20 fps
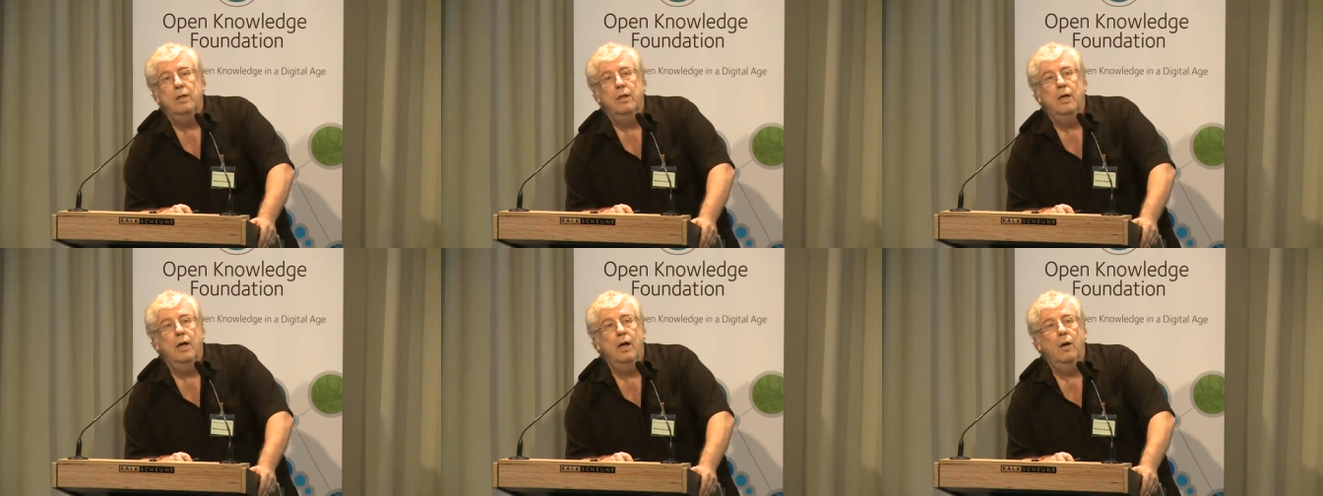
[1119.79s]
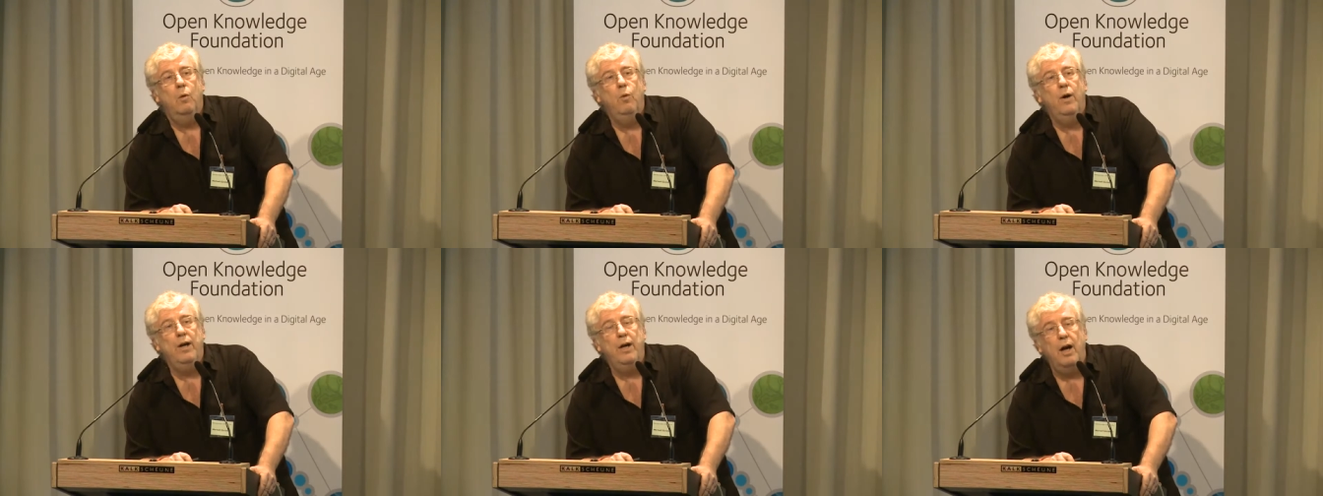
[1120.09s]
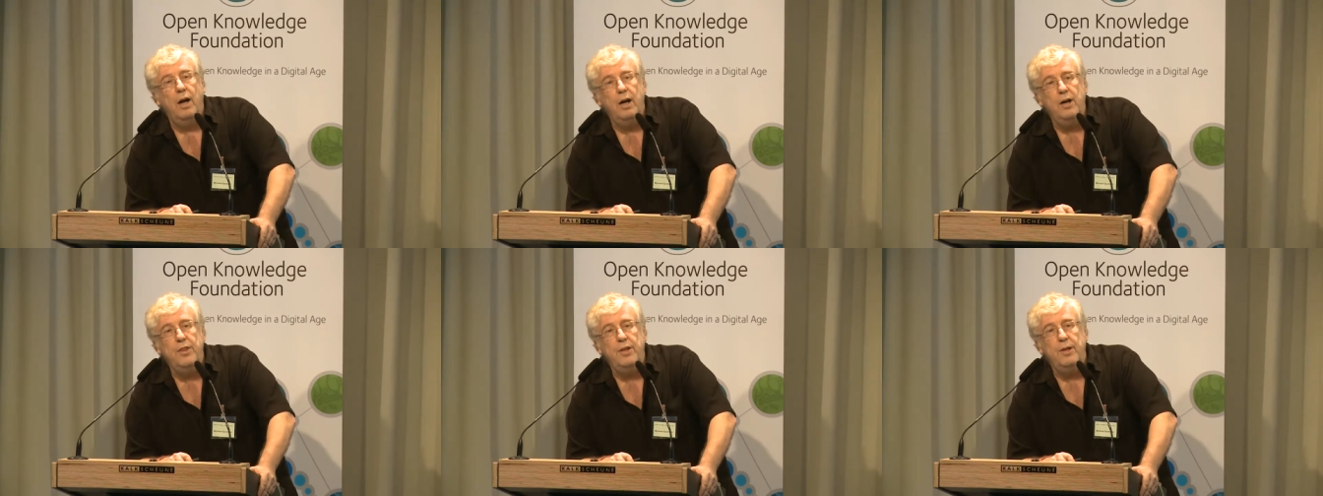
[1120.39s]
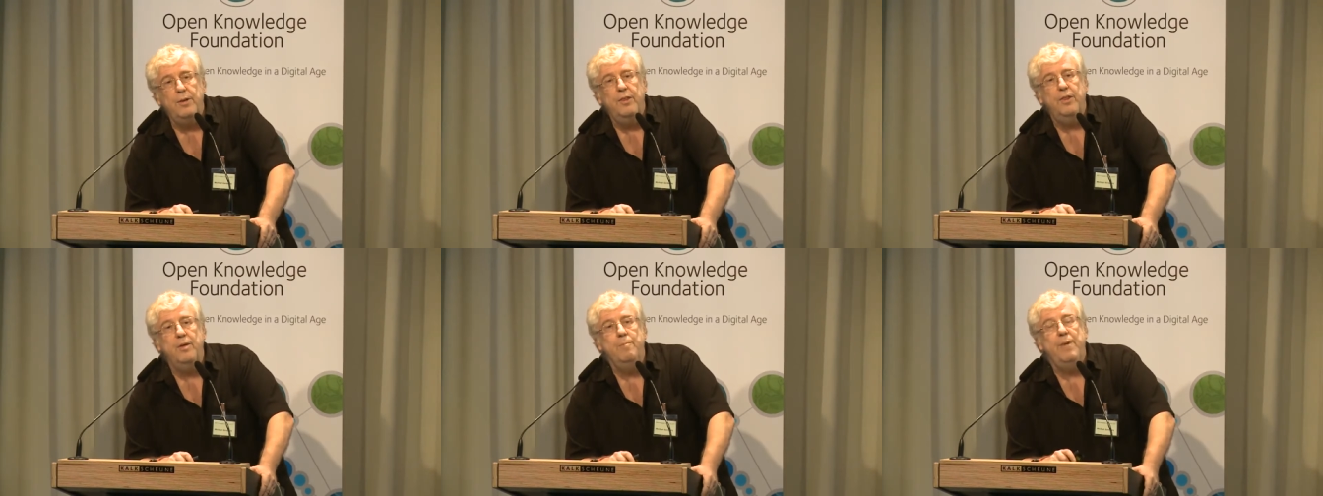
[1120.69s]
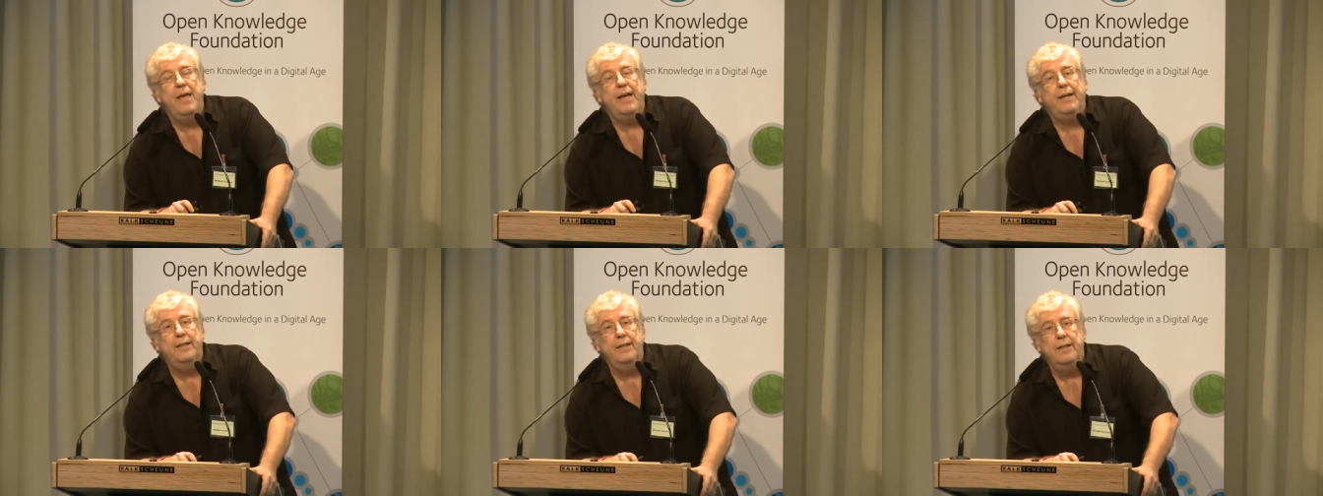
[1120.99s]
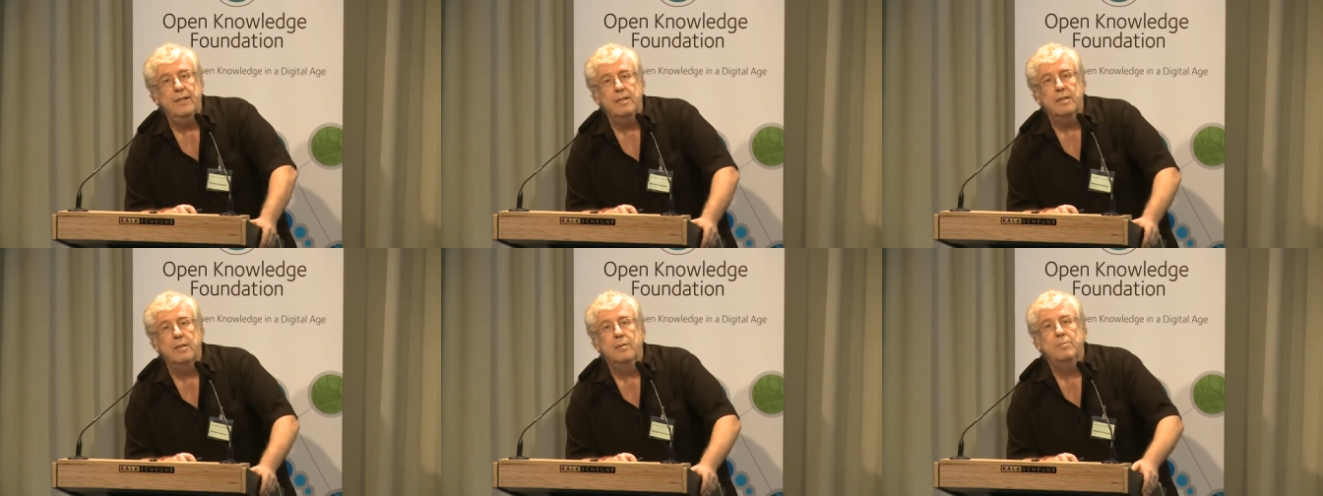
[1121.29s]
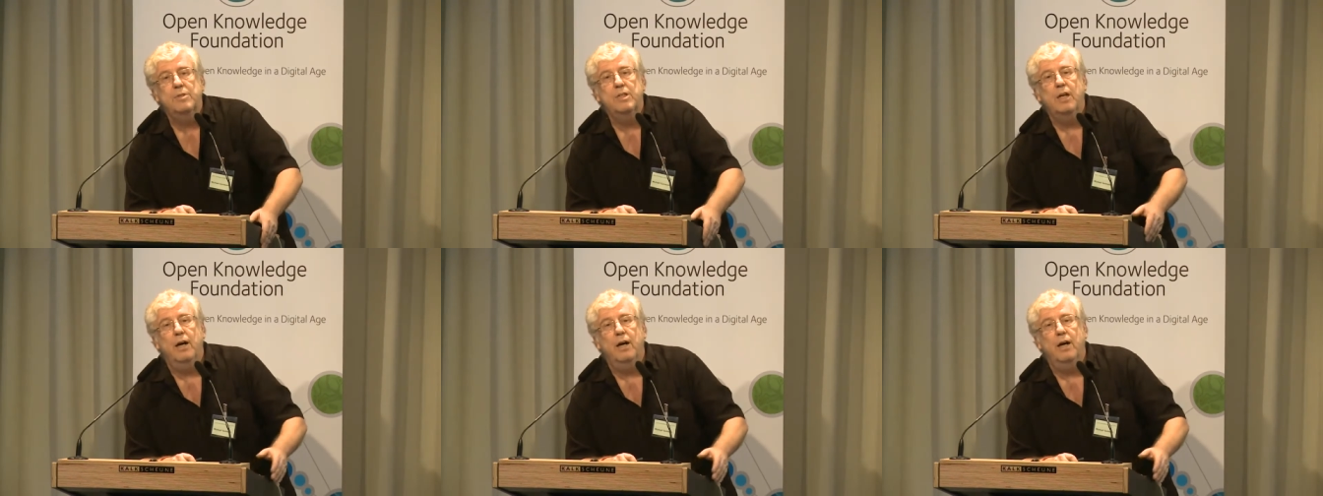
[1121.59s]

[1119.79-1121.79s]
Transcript: What are the mechanisms